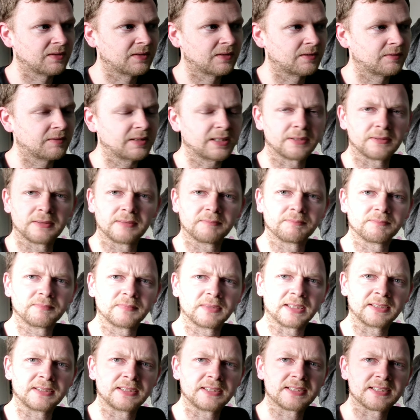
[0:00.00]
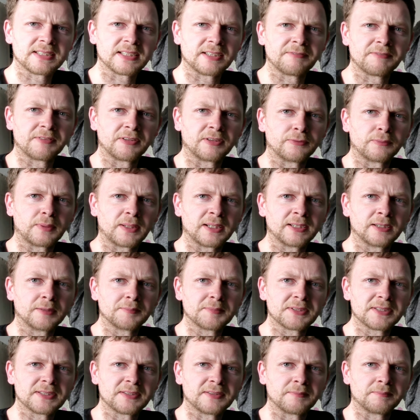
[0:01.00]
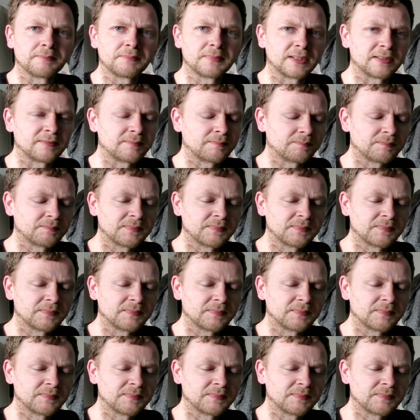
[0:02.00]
Yeah, I did say 4 white elements, didn't I? Yeah.